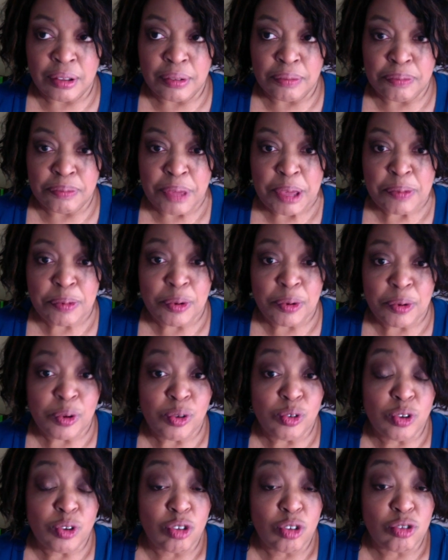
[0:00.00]
People who
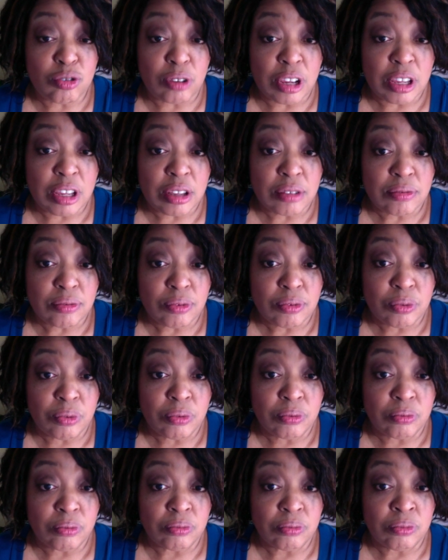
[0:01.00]
don't drink
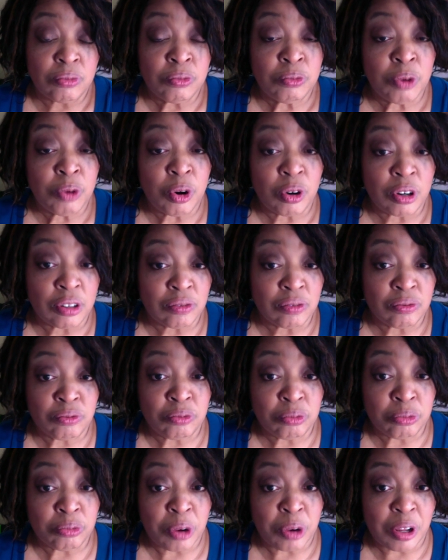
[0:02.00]
won't
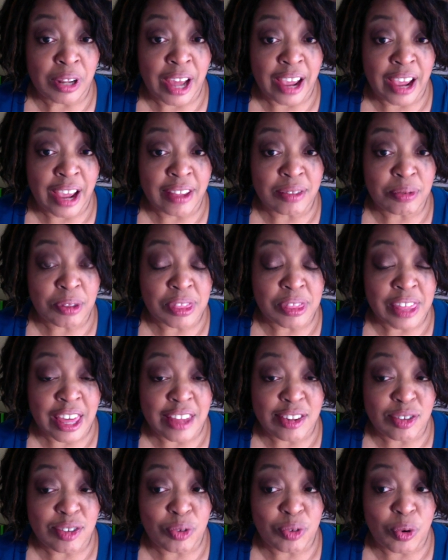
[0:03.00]
realize what
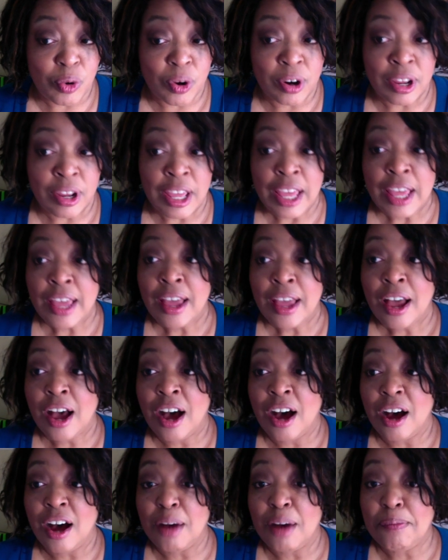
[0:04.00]
that's for.
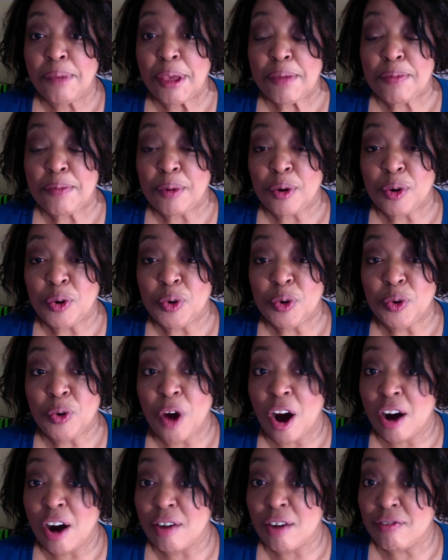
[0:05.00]
People who
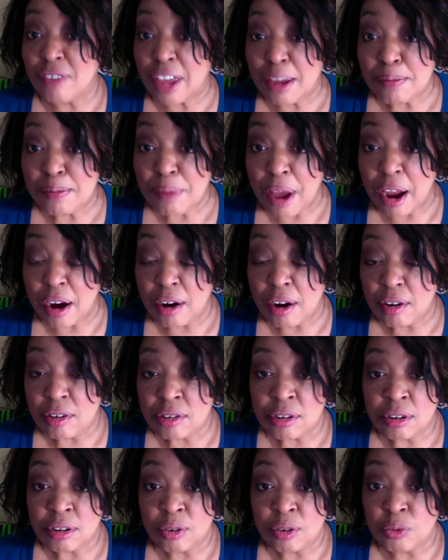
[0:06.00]
aren't vampires
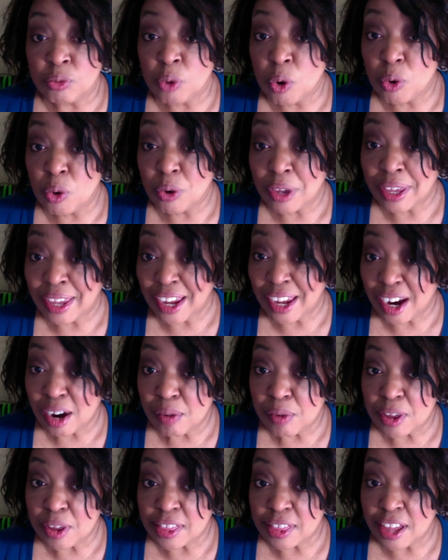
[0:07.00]
won't care
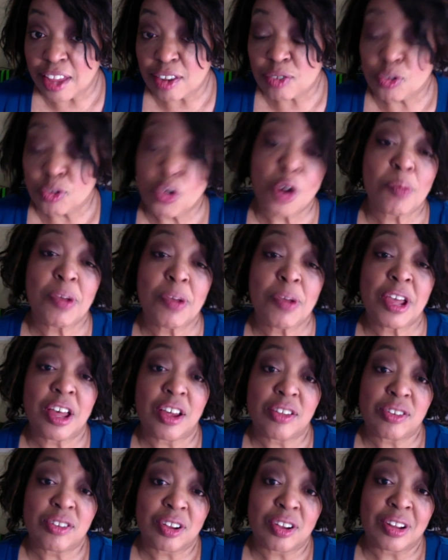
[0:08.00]
what that's for
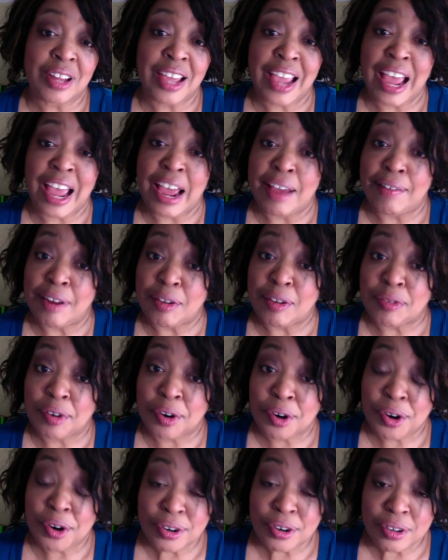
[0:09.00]
because they're like, I never
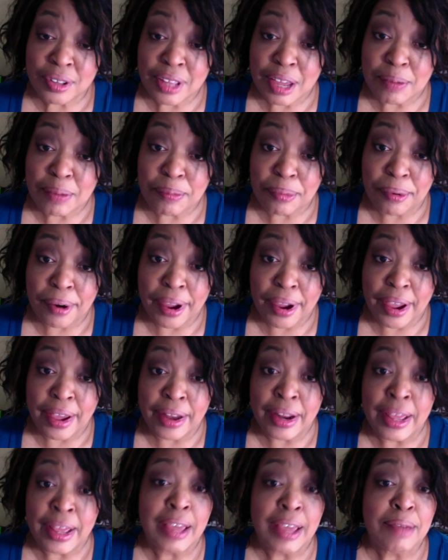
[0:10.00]
heard of that brand,
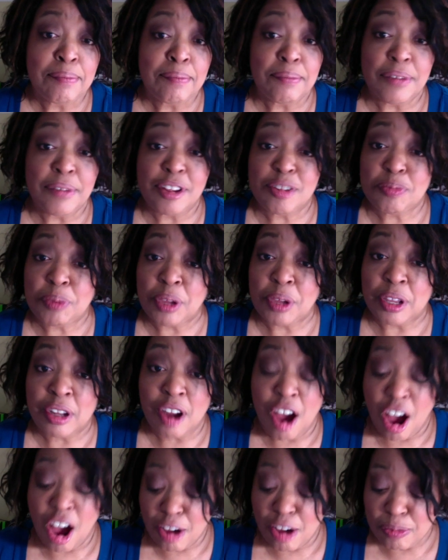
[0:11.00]
must be an
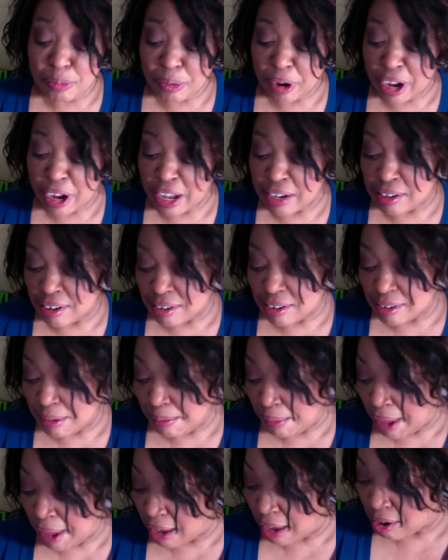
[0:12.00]
off brand, doesn't
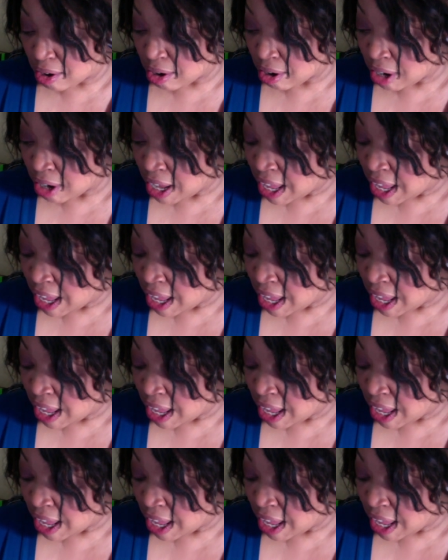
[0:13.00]
matter.